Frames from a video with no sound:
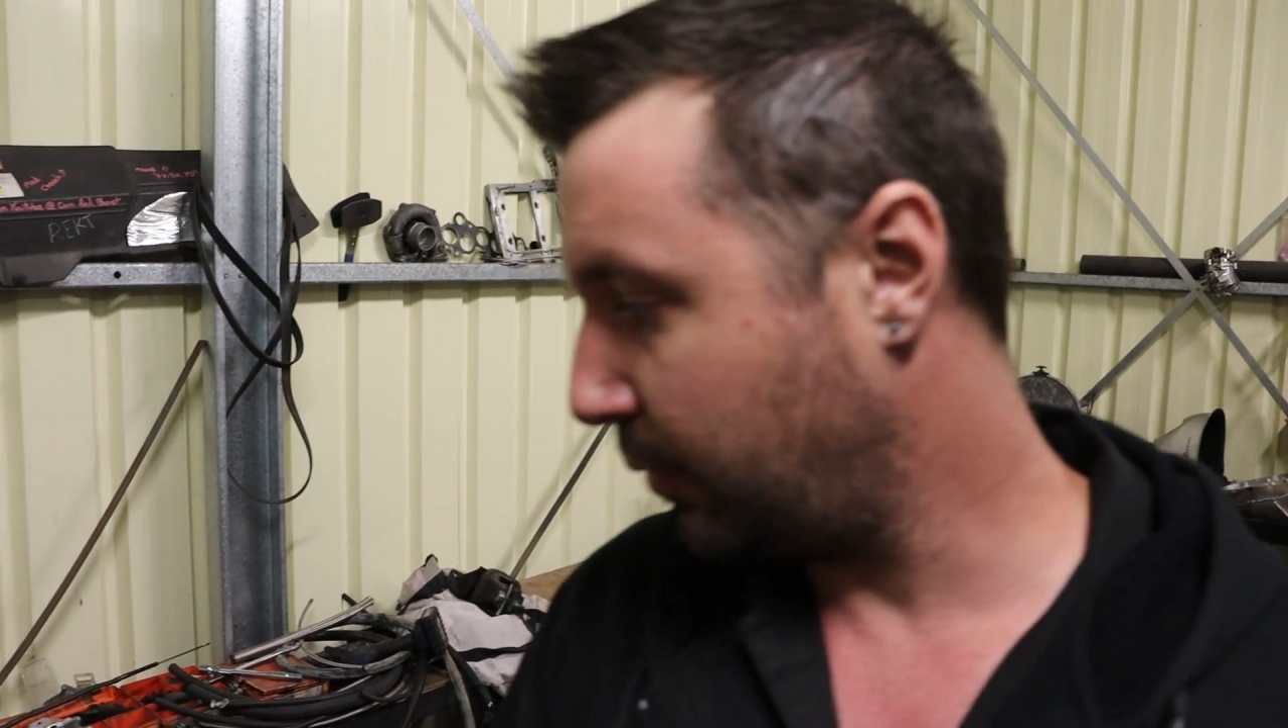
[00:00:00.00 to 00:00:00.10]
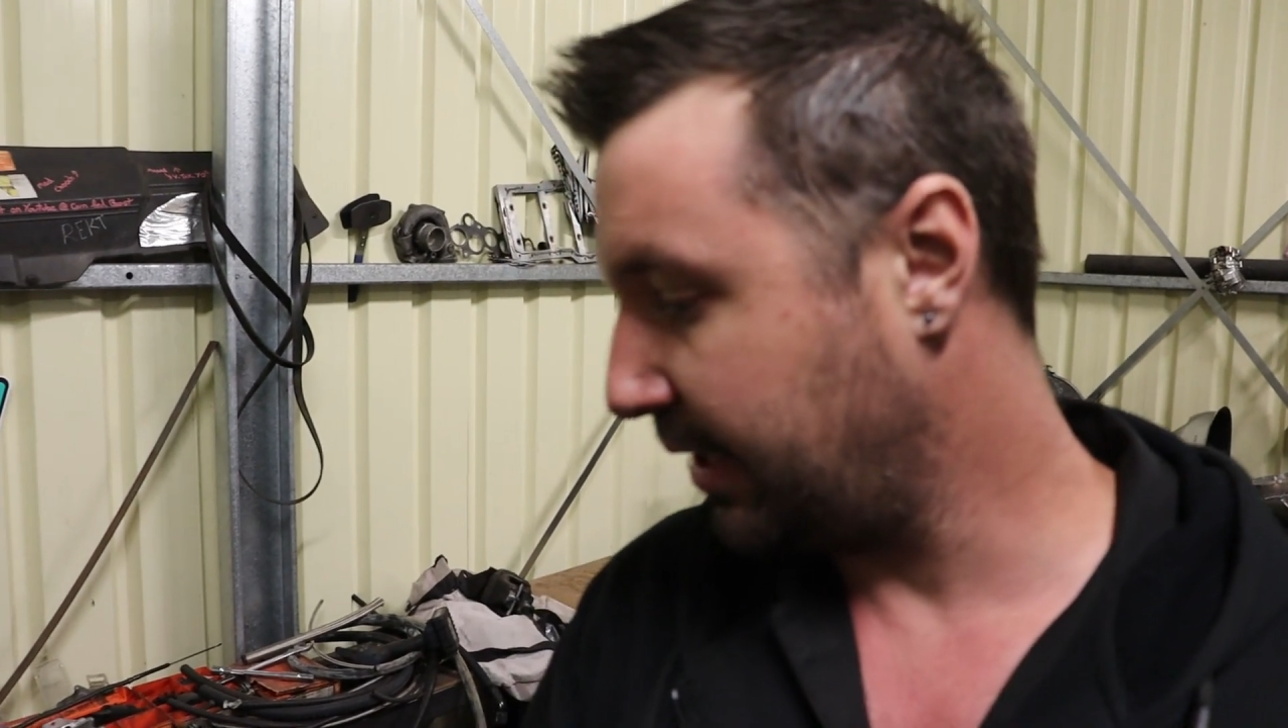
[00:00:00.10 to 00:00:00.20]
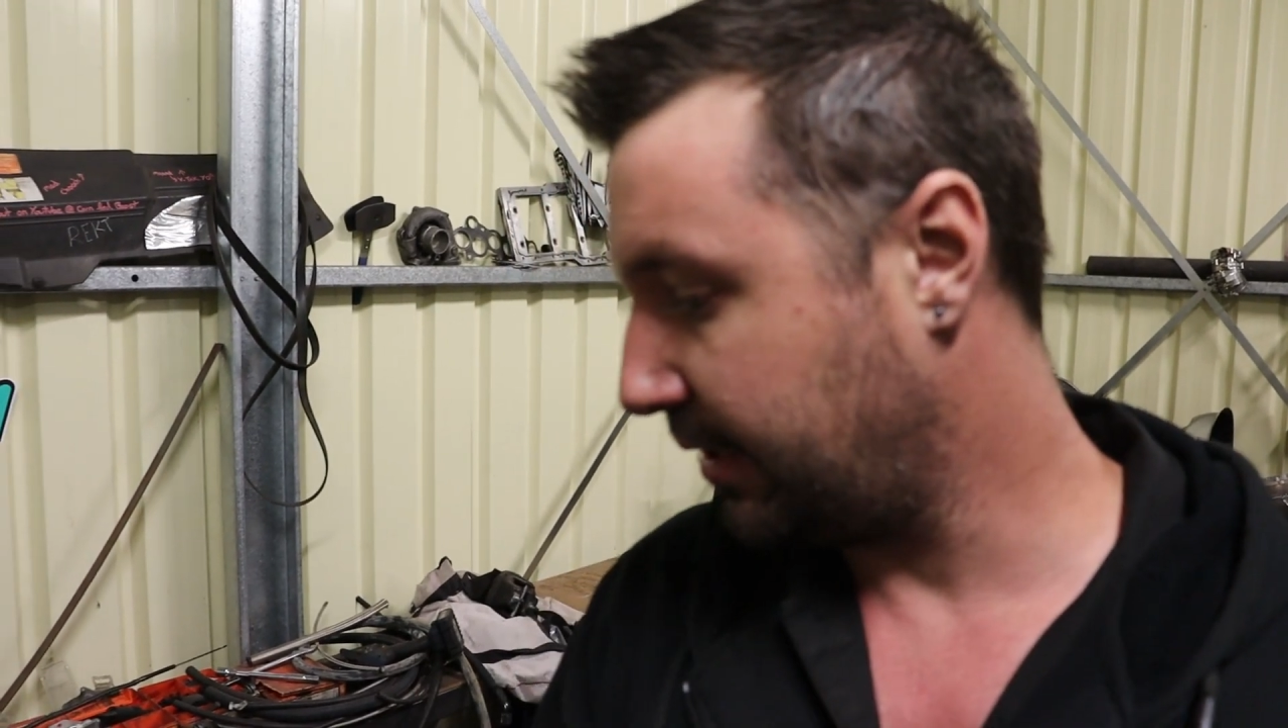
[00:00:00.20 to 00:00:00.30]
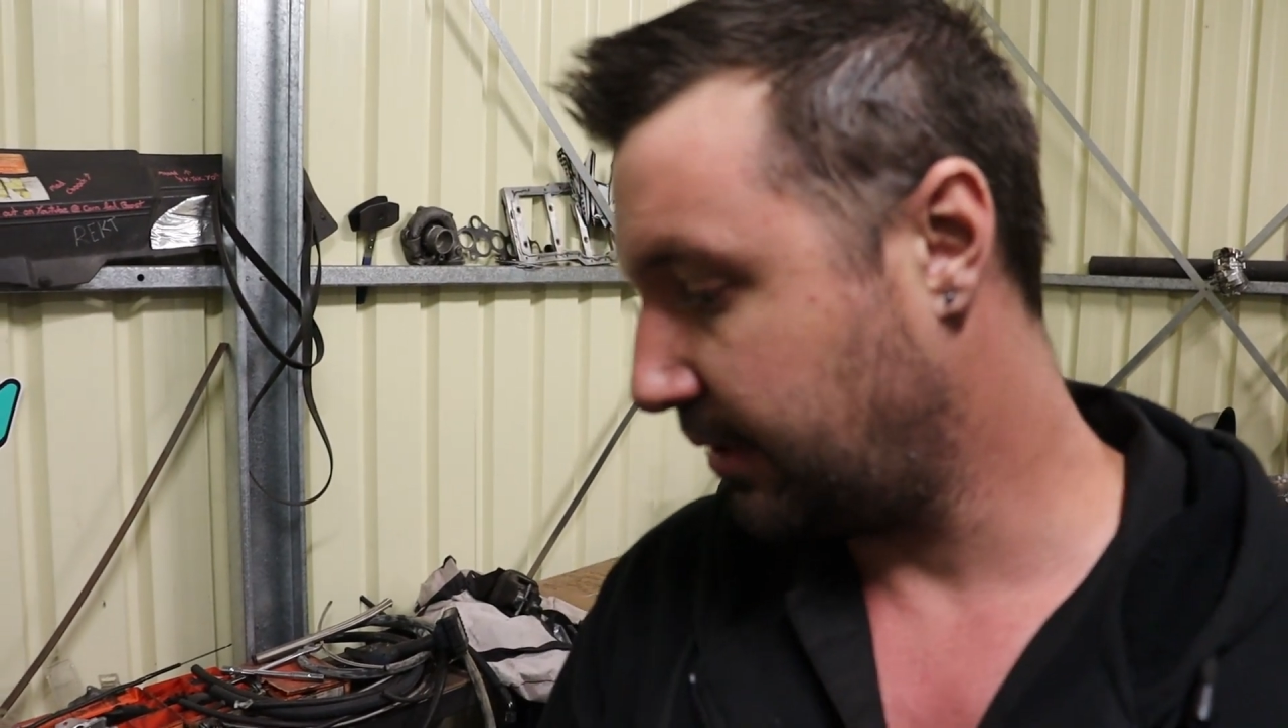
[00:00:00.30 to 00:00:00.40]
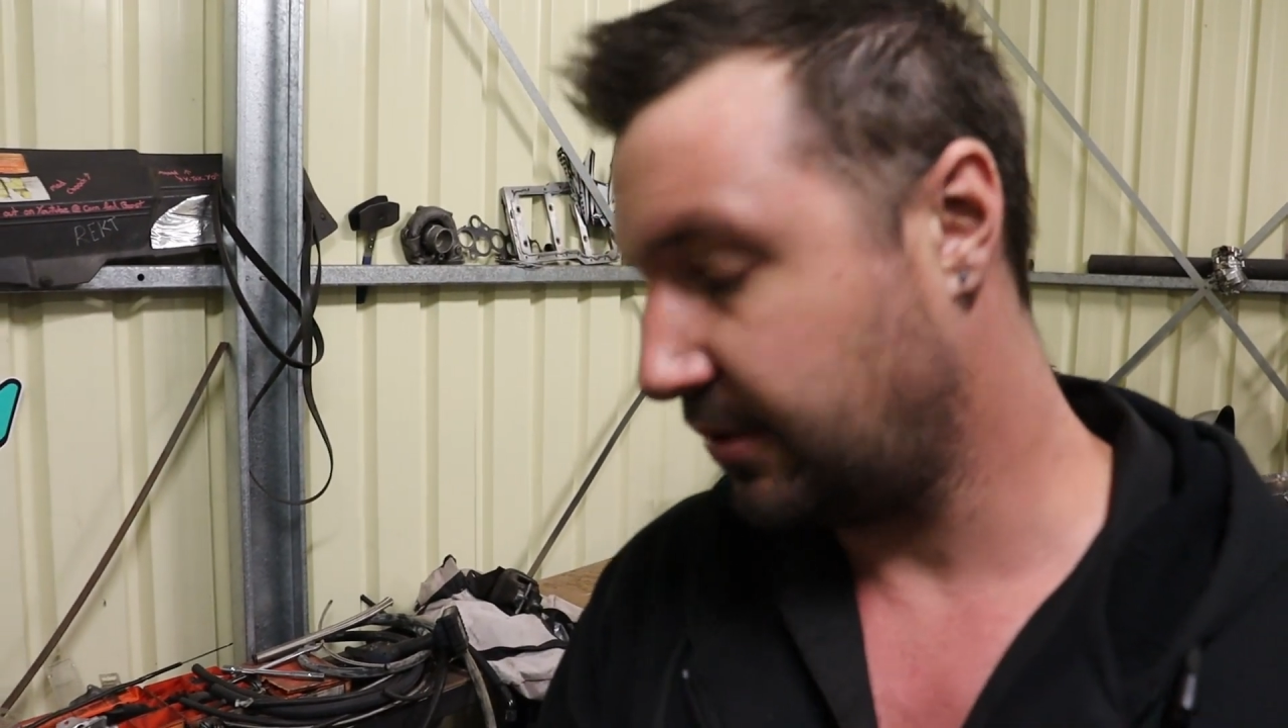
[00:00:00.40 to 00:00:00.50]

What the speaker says: week,